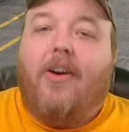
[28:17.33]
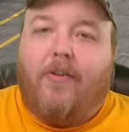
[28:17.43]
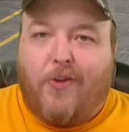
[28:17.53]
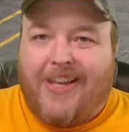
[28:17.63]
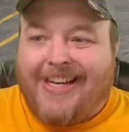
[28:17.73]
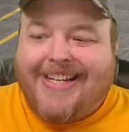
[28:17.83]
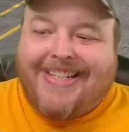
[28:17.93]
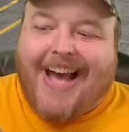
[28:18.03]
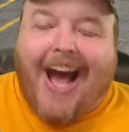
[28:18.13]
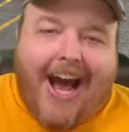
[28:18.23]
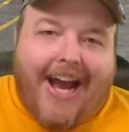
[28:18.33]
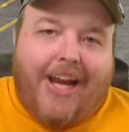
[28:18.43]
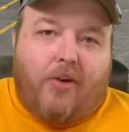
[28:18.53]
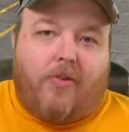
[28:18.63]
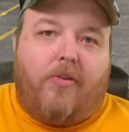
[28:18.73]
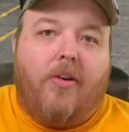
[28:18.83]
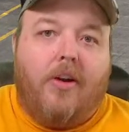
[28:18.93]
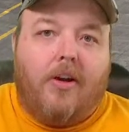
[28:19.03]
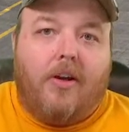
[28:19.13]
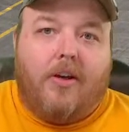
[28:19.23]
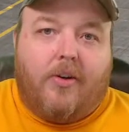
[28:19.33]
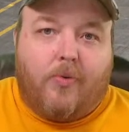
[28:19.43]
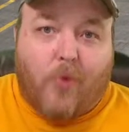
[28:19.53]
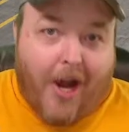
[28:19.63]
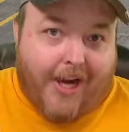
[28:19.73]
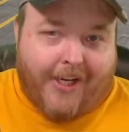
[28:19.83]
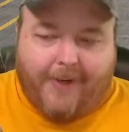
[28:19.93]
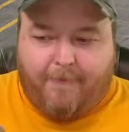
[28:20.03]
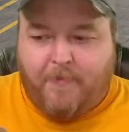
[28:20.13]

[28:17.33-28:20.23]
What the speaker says: for the entire rocket.